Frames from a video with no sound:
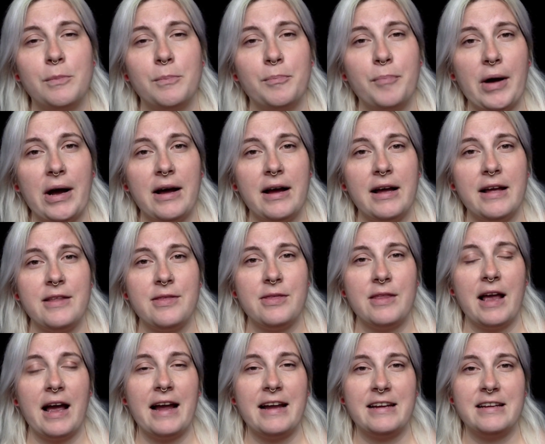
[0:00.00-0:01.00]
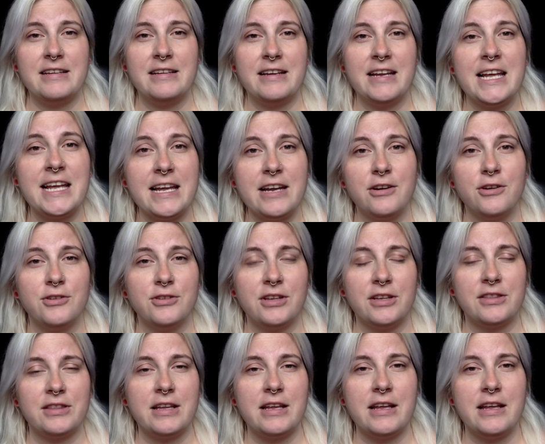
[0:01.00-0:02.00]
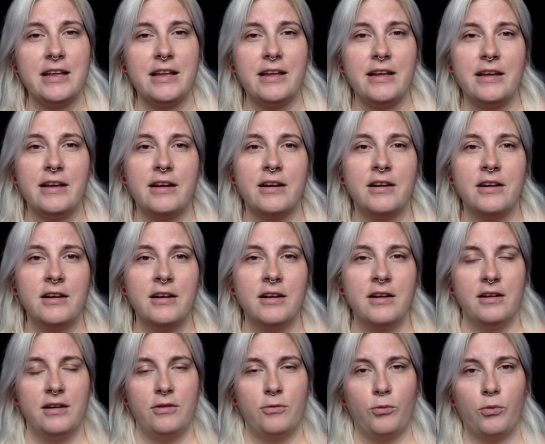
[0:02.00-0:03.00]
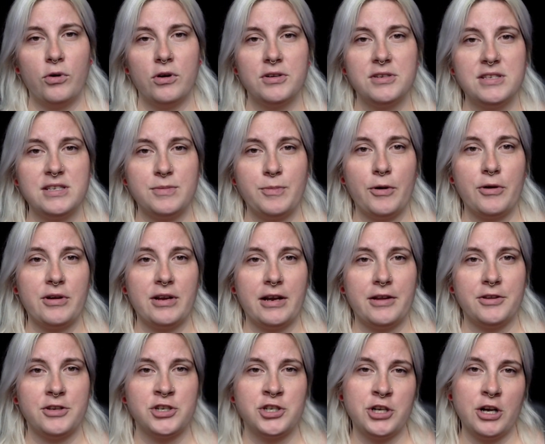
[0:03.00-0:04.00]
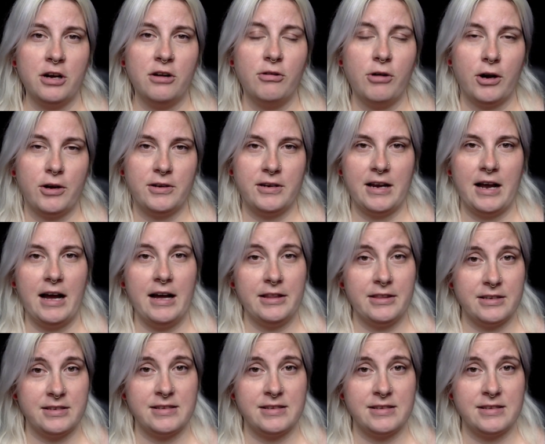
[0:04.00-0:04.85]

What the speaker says: but I can hear that the words spoken on the show are not the